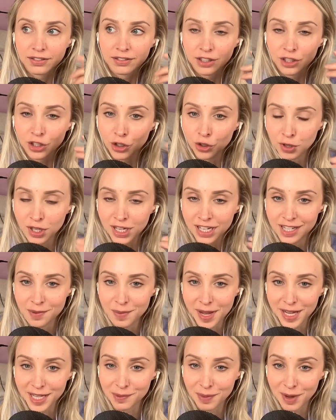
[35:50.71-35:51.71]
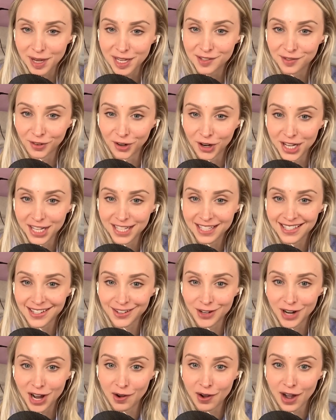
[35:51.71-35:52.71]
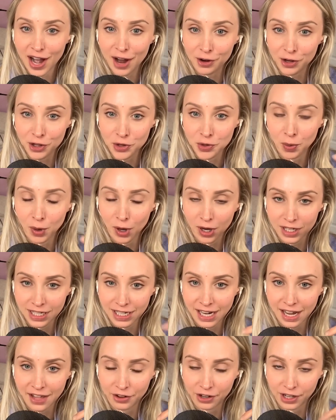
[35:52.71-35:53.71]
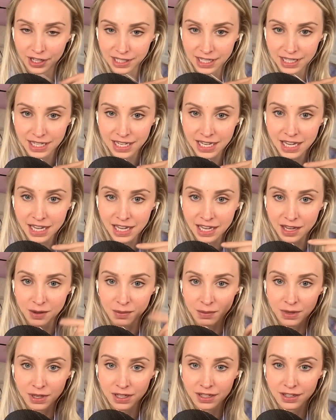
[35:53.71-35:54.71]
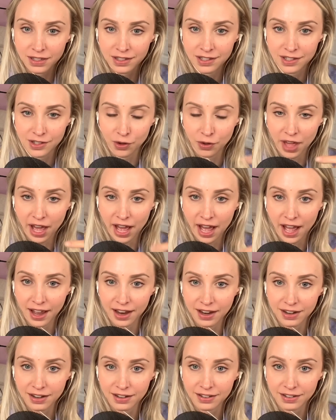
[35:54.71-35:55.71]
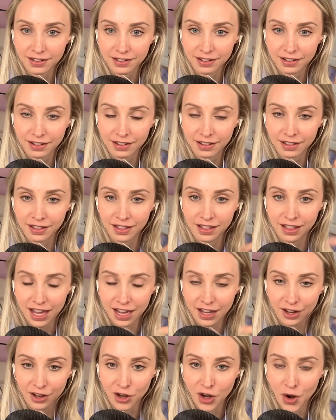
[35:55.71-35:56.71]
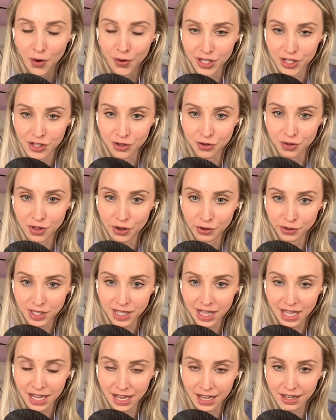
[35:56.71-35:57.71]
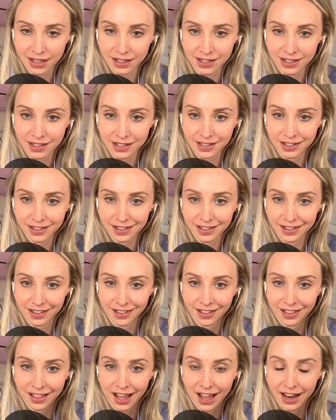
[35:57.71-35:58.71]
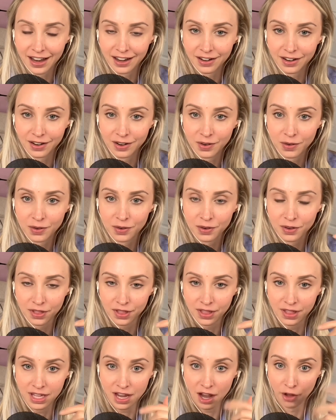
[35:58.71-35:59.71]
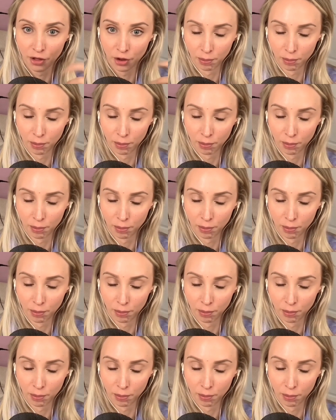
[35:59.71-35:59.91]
you need to make space for it. So now how do you work together as a team so that they can go and do those things? Then the other